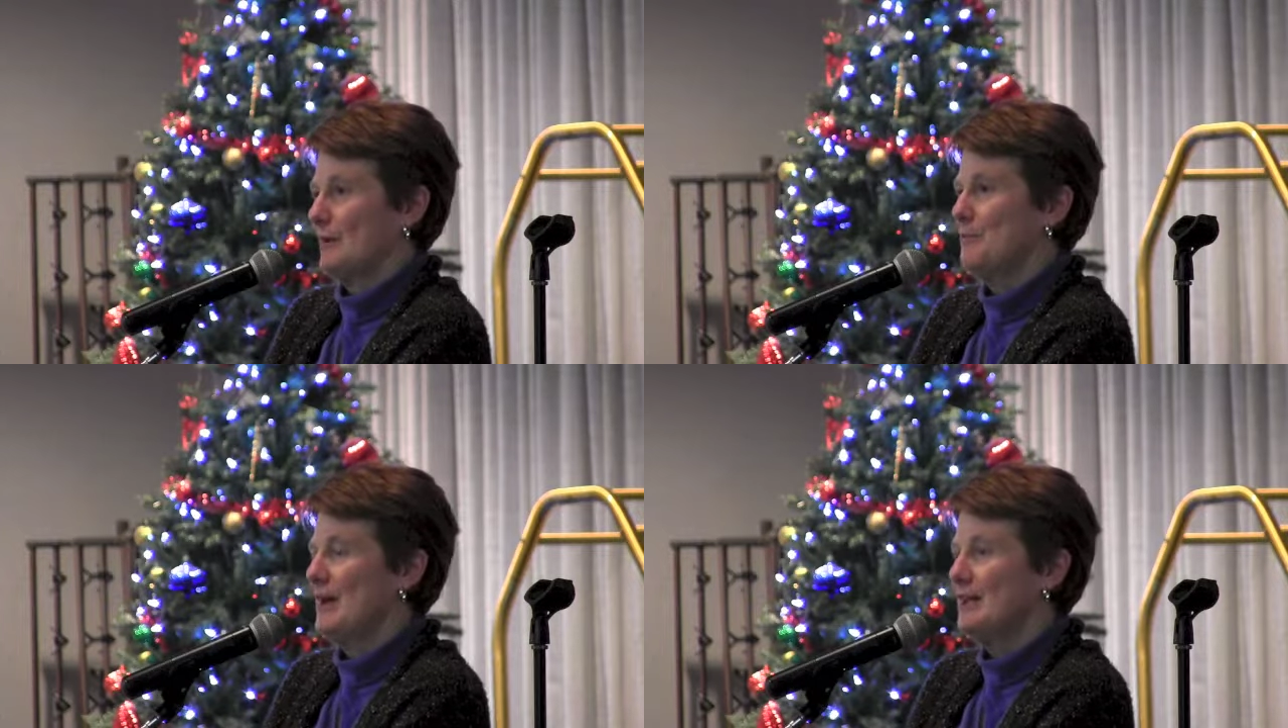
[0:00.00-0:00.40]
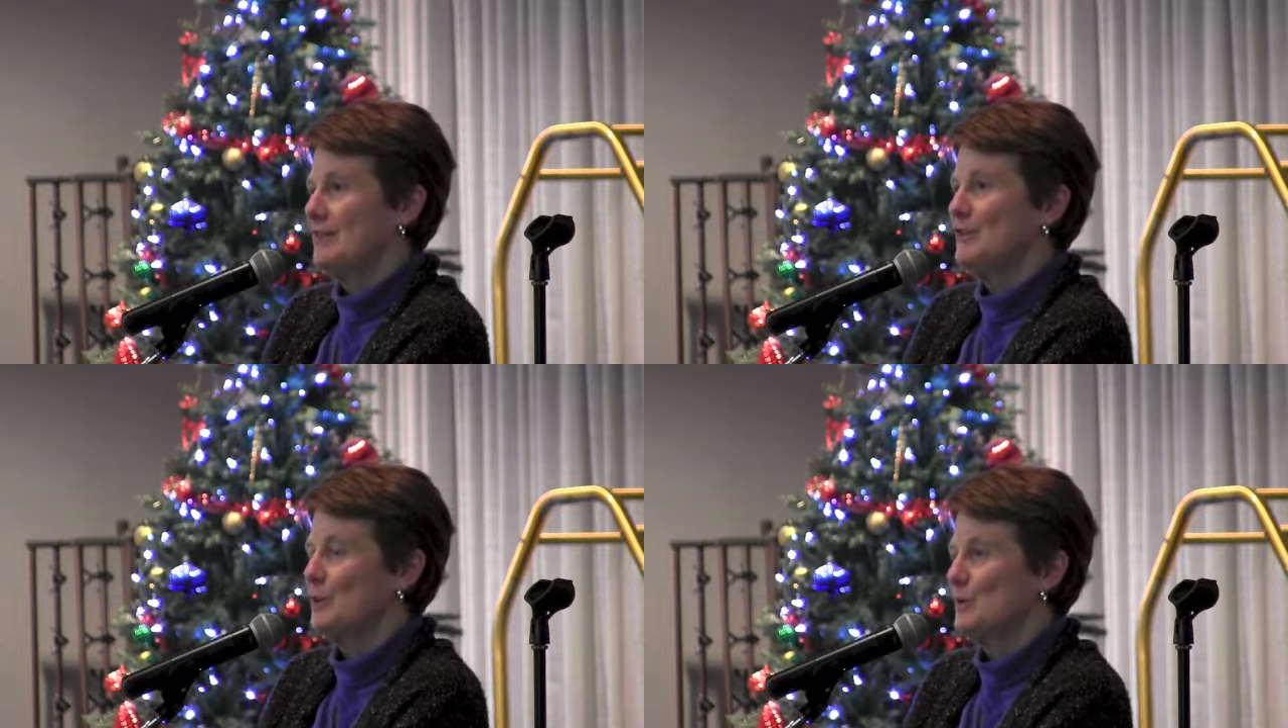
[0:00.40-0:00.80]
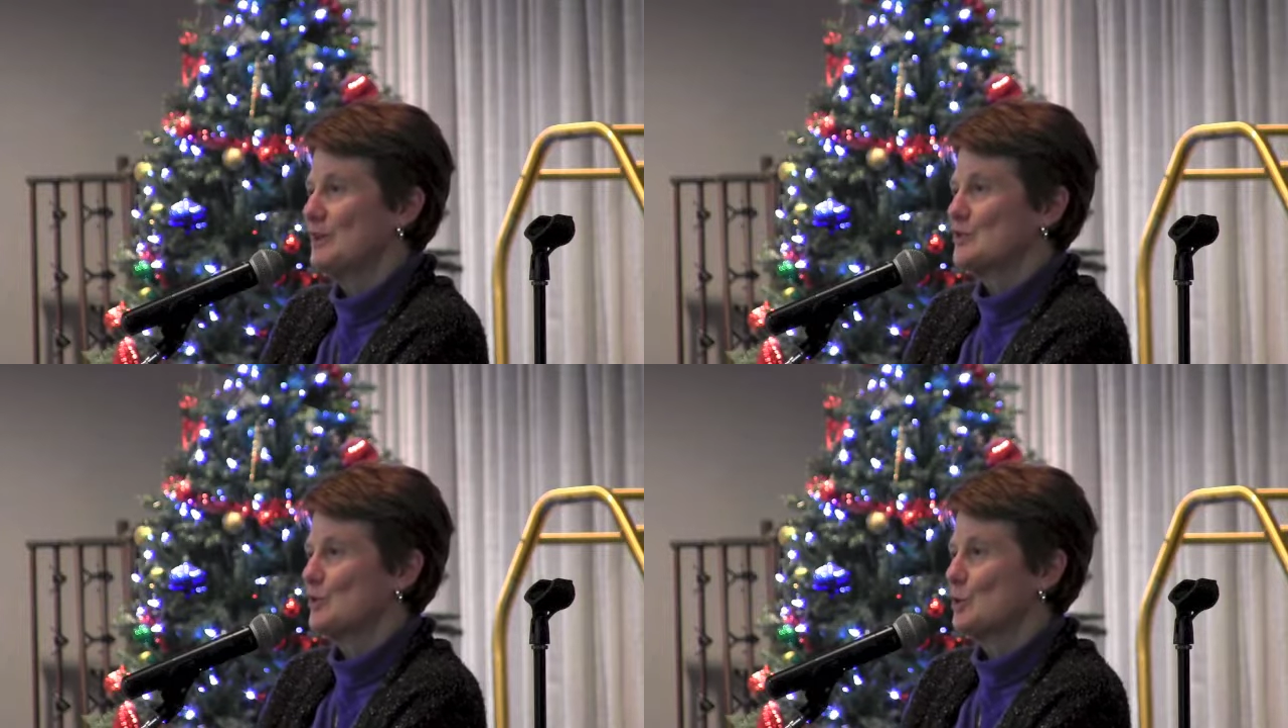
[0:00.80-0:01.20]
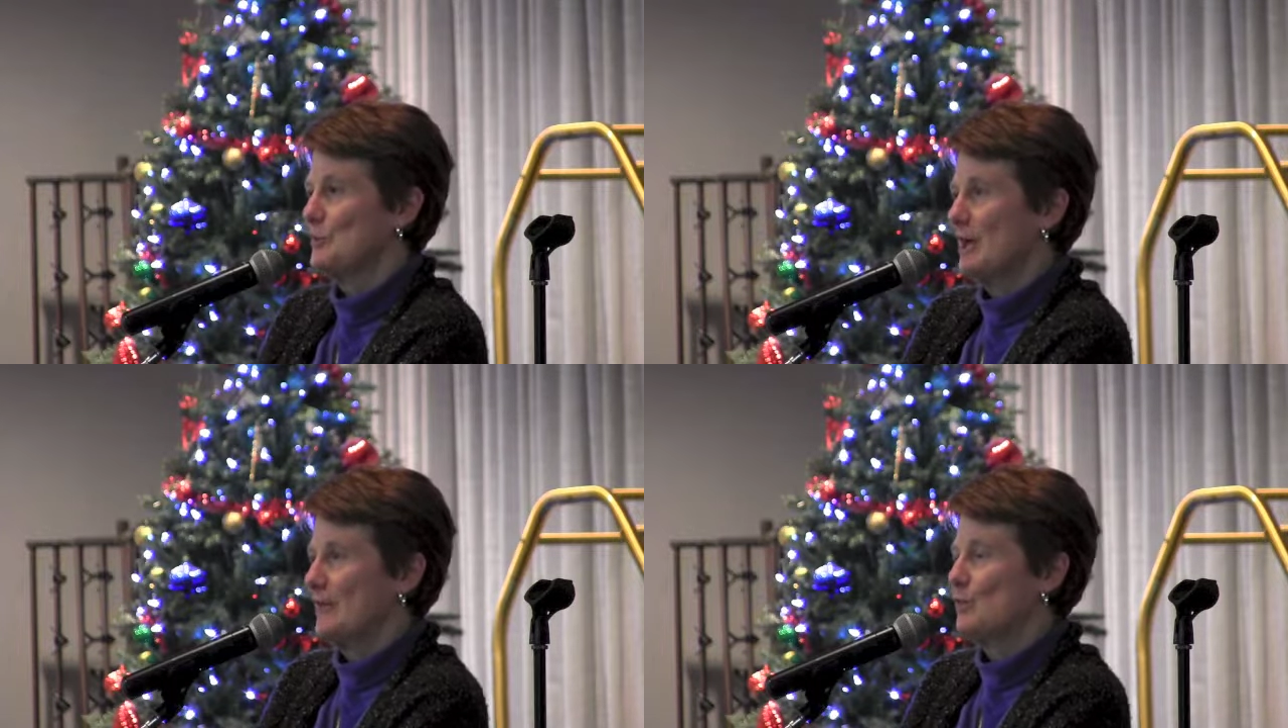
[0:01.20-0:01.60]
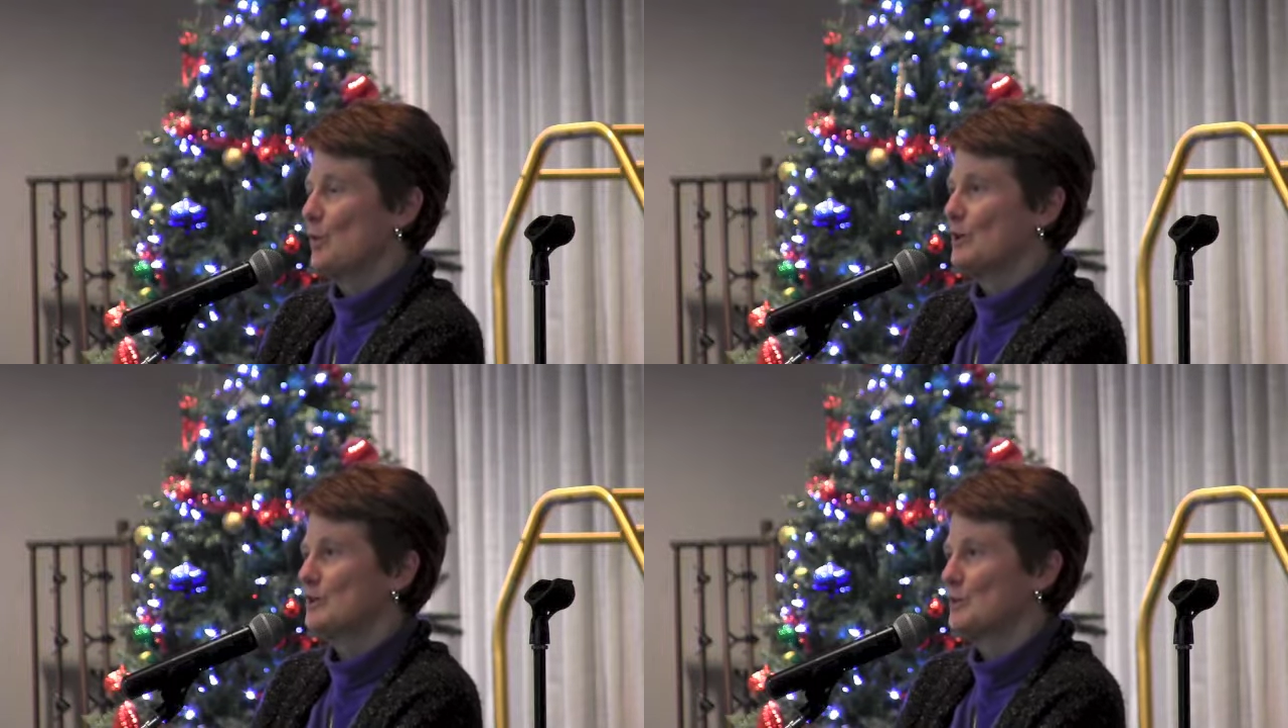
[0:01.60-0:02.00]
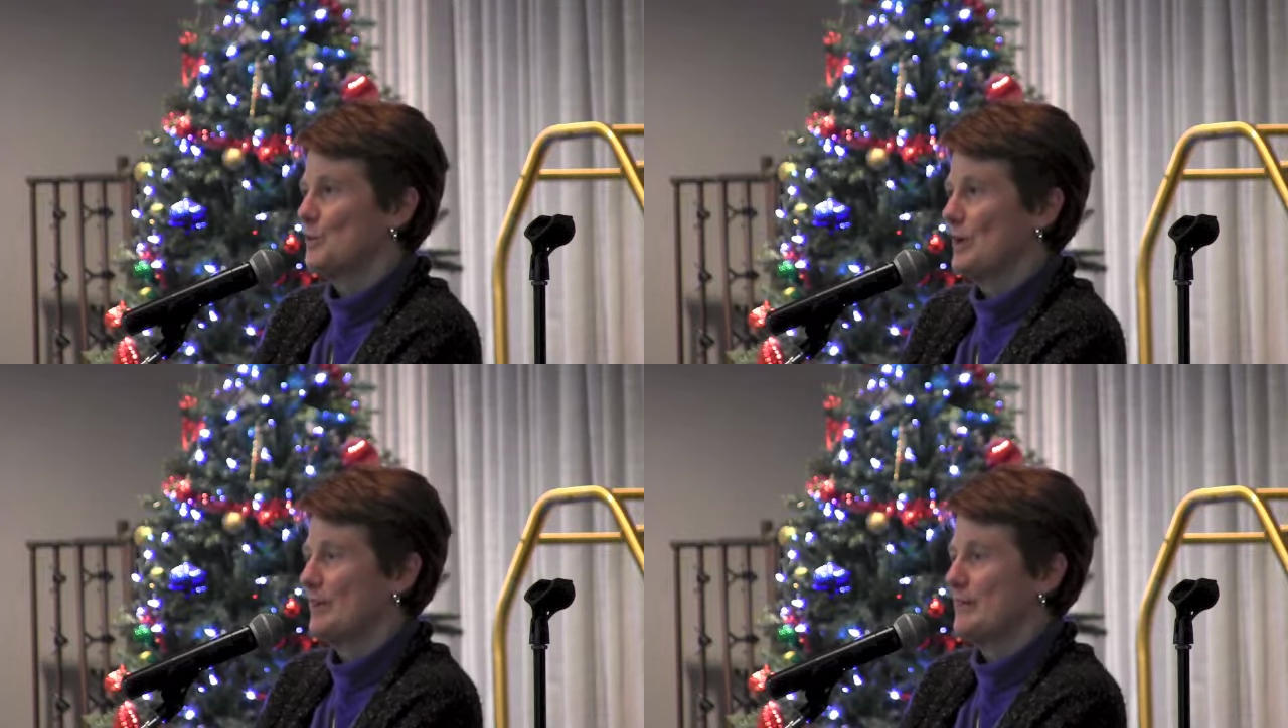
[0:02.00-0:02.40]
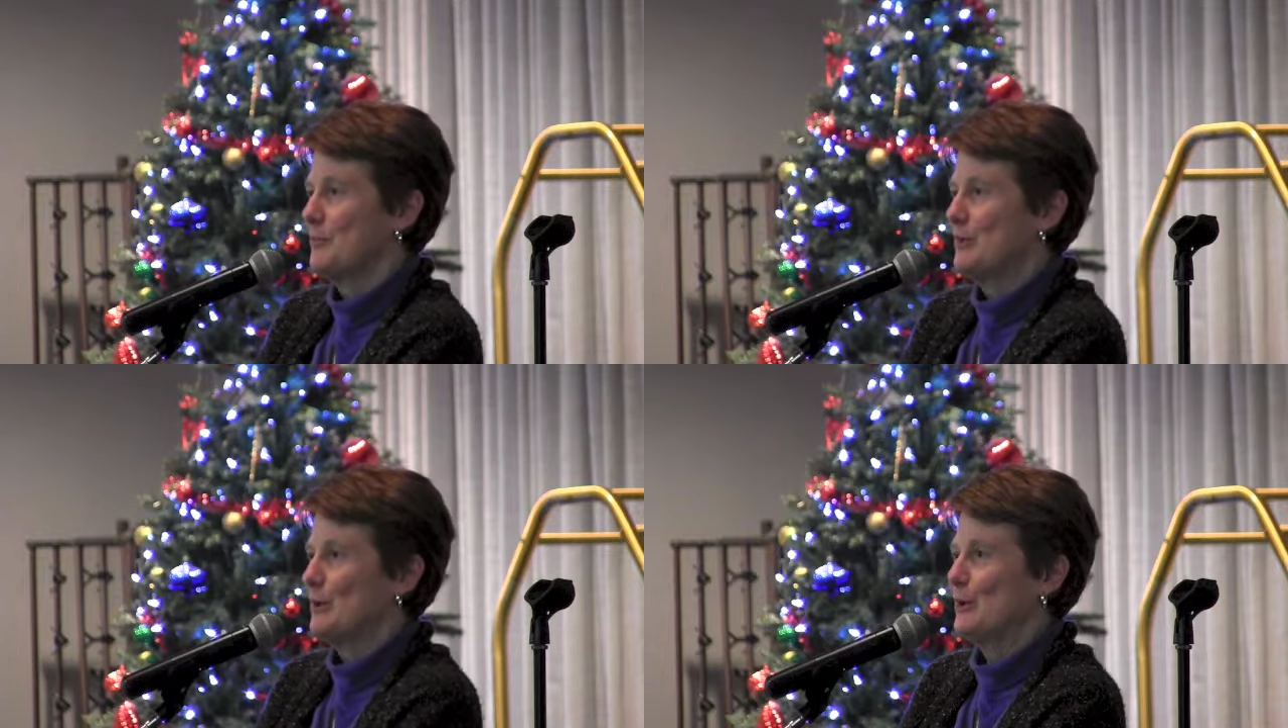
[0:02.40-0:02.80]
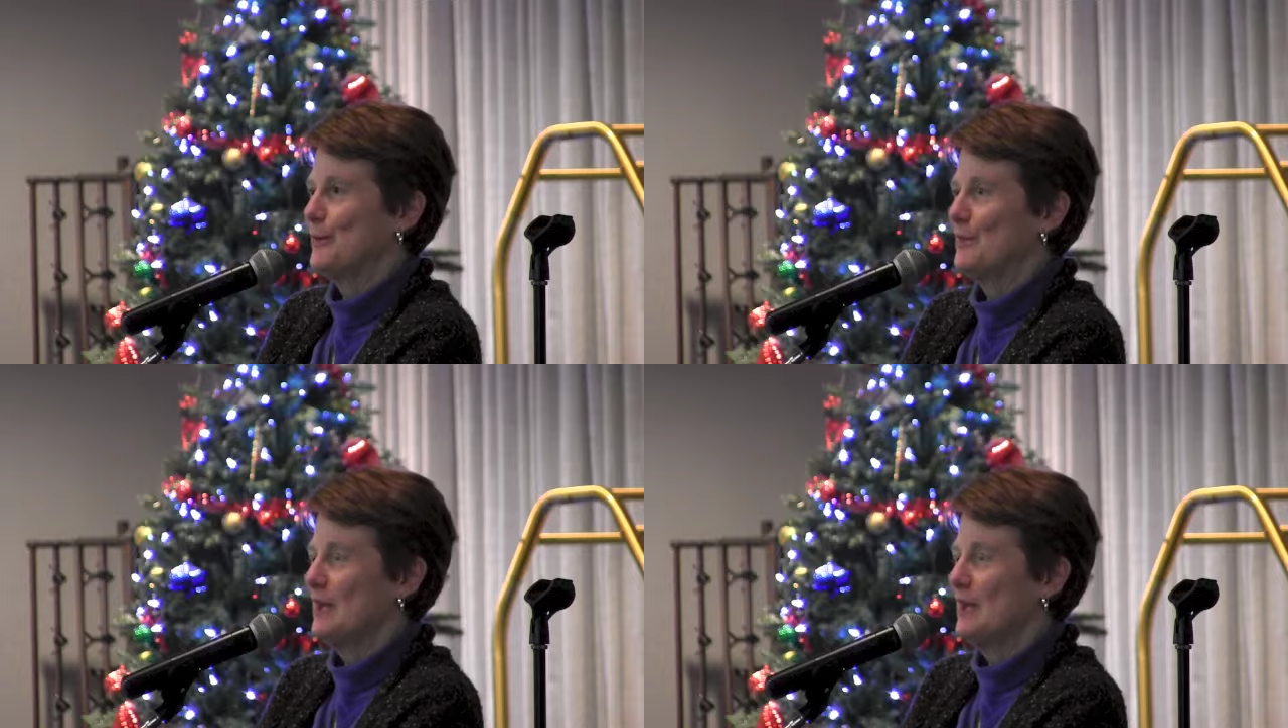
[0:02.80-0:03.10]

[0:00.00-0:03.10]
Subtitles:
many of you in this room have worked with Bill,